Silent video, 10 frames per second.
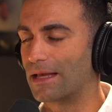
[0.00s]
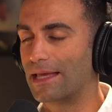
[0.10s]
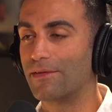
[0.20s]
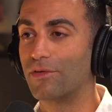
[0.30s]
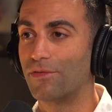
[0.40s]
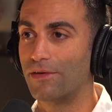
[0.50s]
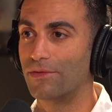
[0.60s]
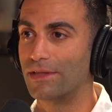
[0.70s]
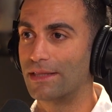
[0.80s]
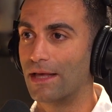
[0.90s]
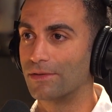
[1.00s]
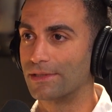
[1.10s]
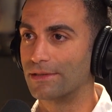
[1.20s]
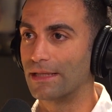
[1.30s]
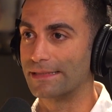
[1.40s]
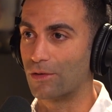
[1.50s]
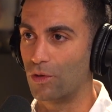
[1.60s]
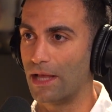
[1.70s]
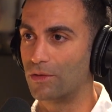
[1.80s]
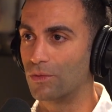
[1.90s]
I gave her 500,000 as a
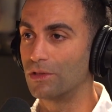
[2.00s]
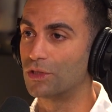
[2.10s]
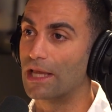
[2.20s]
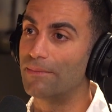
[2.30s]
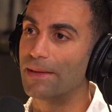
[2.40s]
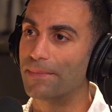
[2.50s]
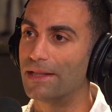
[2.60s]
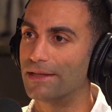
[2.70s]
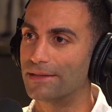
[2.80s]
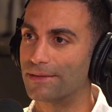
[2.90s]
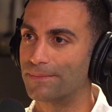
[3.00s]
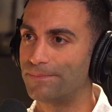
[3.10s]
collateral. She gave me $1 million,